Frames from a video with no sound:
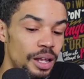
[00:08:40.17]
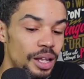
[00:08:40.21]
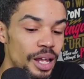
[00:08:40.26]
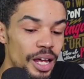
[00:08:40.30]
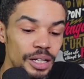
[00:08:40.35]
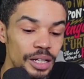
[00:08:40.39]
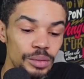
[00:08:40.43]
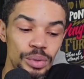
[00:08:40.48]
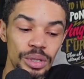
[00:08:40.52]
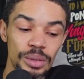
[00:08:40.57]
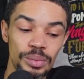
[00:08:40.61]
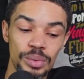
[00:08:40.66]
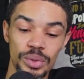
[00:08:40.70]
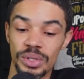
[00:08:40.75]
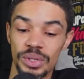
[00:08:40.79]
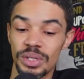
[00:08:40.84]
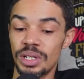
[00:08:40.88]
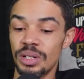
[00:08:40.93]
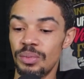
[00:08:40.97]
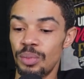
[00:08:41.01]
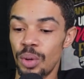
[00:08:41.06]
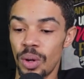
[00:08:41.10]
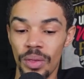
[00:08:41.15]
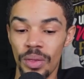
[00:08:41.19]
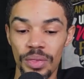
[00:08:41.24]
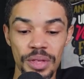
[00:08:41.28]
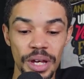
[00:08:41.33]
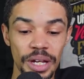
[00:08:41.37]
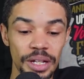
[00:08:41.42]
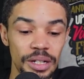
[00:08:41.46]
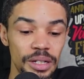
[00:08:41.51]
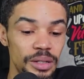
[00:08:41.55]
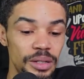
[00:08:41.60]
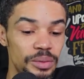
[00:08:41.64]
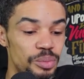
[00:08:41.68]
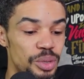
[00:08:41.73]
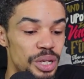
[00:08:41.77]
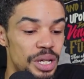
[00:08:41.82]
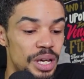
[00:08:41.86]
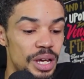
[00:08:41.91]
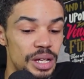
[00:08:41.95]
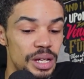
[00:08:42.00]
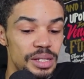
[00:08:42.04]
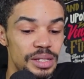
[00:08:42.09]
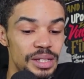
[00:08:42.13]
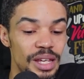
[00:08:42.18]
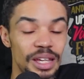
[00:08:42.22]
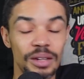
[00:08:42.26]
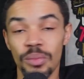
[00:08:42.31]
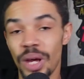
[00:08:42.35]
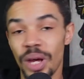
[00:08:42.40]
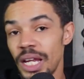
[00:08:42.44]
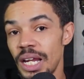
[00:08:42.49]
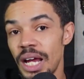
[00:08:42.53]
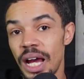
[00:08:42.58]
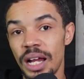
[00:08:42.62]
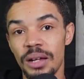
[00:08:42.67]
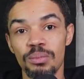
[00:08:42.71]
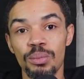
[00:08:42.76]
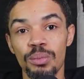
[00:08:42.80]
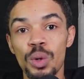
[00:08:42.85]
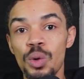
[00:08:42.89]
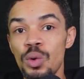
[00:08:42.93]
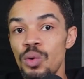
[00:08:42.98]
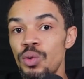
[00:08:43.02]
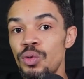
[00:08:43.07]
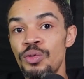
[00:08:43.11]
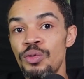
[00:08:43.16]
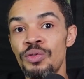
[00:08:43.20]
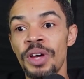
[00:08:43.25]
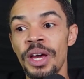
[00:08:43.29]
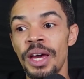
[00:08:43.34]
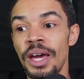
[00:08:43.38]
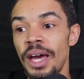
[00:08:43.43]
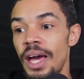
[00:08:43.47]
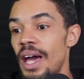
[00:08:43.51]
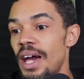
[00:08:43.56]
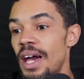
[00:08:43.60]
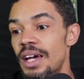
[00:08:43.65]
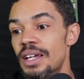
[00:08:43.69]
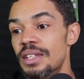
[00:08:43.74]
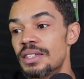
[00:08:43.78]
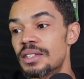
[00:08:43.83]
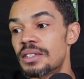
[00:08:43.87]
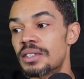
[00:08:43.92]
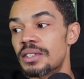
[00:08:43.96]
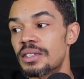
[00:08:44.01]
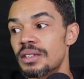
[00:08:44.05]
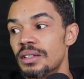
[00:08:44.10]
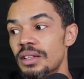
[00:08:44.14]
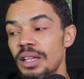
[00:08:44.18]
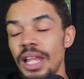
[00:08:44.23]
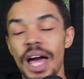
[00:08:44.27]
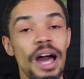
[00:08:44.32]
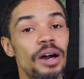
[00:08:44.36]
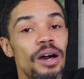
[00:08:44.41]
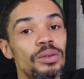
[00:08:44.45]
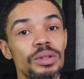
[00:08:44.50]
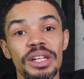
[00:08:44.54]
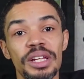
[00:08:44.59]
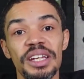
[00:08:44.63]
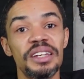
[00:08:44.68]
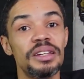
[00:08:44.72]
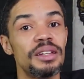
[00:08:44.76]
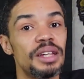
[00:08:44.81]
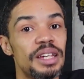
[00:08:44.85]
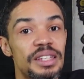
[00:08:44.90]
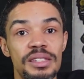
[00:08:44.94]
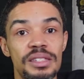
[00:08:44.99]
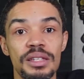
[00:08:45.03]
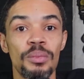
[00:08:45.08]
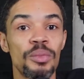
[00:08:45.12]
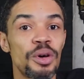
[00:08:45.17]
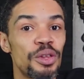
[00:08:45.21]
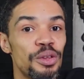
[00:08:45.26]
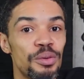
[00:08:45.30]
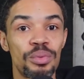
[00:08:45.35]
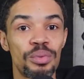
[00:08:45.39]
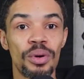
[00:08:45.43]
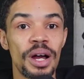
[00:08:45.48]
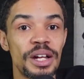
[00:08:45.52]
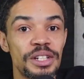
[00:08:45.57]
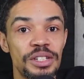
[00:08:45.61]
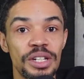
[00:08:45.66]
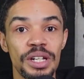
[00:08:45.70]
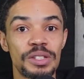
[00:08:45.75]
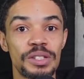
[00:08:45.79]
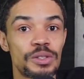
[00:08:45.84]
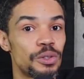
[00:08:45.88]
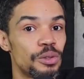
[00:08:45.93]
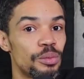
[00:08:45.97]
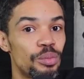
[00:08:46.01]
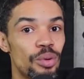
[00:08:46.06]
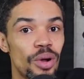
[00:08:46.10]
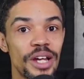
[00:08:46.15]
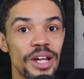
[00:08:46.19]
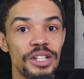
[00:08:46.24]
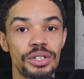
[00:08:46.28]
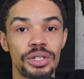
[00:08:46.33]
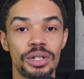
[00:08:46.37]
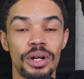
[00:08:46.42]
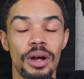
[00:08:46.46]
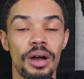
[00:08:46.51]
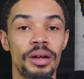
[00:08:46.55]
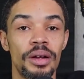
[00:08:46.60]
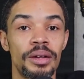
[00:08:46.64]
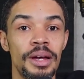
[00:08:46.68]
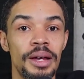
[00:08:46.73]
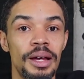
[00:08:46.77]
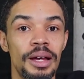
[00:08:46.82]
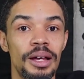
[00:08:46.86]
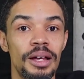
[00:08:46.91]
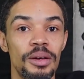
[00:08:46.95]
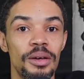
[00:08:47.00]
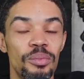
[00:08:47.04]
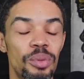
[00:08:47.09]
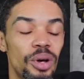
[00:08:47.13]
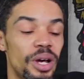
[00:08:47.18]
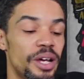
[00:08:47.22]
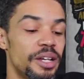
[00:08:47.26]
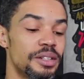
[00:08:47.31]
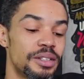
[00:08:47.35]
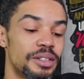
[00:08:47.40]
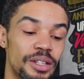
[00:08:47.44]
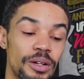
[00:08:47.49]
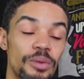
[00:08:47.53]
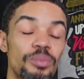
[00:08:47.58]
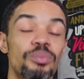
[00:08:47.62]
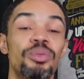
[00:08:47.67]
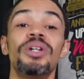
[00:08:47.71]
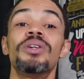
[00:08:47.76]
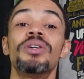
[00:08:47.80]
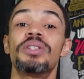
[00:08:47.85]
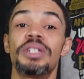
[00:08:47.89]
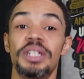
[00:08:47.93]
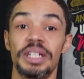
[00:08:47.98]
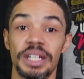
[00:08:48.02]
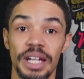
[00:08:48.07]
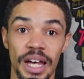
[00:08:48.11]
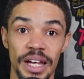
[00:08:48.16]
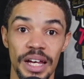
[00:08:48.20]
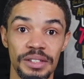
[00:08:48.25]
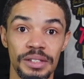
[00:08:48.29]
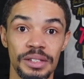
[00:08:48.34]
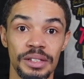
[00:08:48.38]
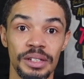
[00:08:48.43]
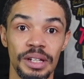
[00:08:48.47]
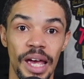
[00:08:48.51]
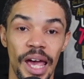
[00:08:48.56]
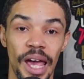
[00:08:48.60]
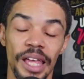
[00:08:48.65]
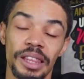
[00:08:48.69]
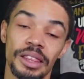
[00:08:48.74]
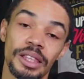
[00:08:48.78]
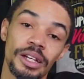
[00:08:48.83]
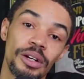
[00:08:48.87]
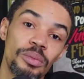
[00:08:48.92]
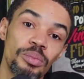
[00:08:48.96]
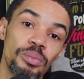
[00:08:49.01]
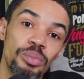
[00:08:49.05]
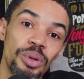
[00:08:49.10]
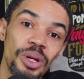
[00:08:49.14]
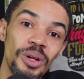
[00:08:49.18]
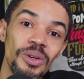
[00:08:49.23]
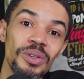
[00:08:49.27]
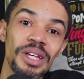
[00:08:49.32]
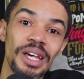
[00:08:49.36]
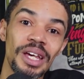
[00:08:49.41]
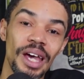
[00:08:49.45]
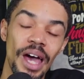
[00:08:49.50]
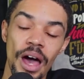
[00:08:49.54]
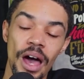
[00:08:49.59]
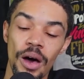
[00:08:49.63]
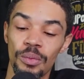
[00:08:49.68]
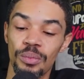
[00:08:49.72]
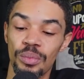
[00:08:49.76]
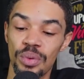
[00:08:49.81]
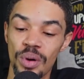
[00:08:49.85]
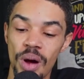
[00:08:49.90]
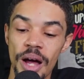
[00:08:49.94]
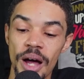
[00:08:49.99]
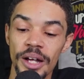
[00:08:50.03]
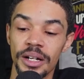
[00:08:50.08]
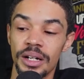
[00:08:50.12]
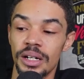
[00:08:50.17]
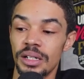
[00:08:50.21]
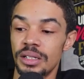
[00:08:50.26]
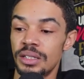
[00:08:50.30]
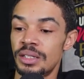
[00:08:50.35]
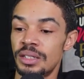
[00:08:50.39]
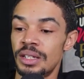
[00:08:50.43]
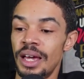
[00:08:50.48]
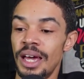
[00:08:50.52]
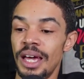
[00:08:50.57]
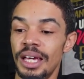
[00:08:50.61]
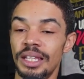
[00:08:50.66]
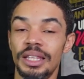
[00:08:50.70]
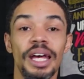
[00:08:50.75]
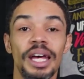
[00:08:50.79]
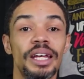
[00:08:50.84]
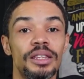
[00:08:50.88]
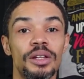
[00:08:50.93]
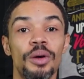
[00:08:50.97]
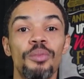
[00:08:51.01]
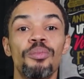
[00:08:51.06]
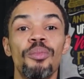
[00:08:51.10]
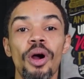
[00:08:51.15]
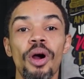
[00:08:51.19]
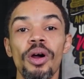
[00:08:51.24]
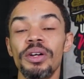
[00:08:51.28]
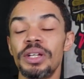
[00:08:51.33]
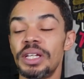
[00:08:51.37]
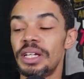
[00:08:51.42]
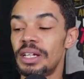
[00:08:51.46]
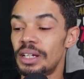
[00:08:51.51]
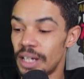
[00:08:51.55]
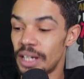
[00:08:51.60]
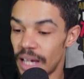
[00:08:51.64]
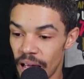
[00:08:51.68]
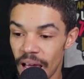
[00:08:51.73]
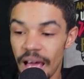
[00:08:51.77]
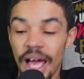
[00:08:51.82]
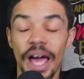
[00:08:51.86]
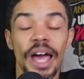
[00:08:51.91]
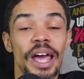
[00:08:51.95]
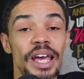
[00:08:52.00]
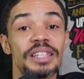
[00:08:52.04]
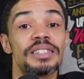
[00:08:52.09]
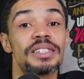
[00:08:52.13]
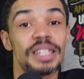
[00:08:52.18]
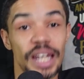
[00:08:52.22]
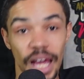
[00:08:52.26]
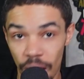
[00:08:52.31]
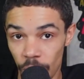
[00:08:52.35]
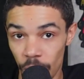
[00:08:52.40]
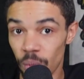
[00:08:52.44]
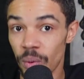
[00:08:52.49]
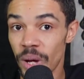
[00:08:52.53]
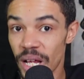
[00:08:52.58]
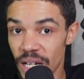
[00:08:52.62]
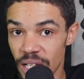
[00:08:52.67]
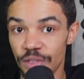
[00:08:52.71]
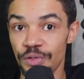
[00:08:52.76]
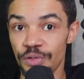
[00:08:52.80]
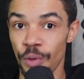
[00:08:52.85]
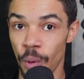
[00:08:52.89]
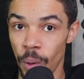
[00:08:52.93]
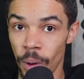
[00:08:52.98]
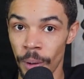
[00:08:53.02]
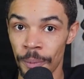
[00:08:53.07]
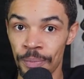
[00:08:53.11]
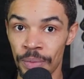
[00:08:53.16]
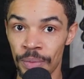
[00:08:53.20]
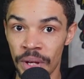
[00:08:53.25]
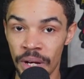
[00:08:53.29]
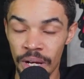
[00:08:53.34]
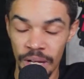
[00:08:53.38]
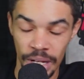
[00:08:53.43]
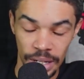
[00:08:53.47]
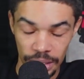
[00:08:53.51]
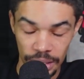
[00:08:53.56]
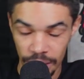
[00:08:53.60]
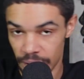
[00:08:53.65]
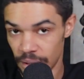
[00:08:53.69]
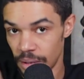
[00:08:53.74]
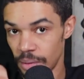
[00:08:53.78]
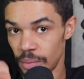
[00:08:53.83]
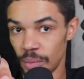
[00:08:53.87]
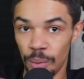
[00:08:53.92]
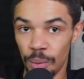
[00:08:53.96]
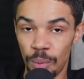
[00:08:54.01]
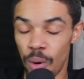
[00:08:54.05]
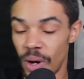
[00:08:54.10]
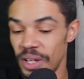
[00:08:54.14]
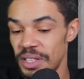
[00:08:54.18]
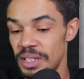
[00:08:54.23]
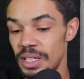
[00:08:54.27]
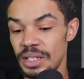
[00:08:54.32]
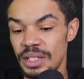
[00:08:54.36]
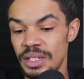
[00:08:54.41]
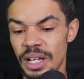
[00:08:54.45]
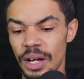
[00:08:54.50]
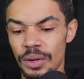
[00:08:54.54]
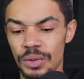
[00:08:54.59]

of people sleep on Theta because it may not move as loudly as some other projects on the price chart, but they're building, guys, and they're building out products that the market is now ready for. I'm going to point this out to